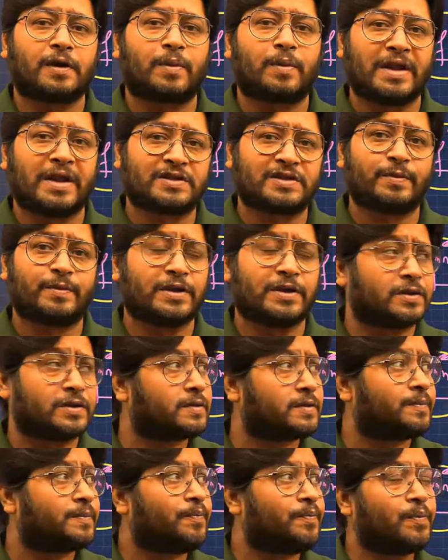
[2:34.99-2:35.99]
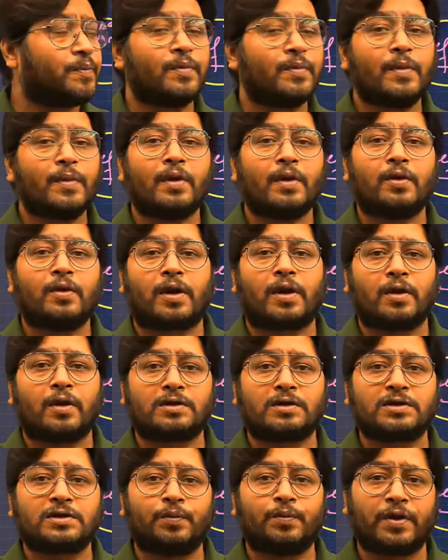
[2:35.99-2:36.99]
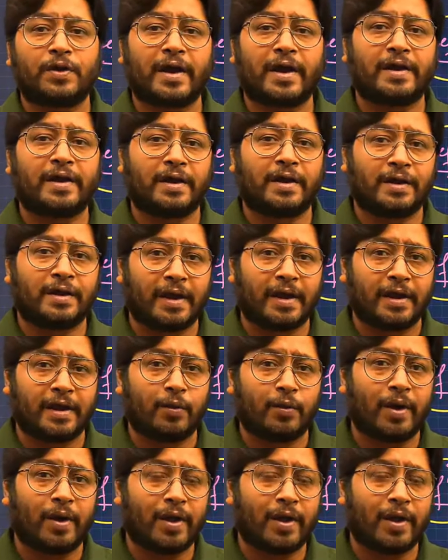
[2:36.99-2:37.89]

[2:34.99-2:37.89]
placement. You cannot simply write anything anywhere.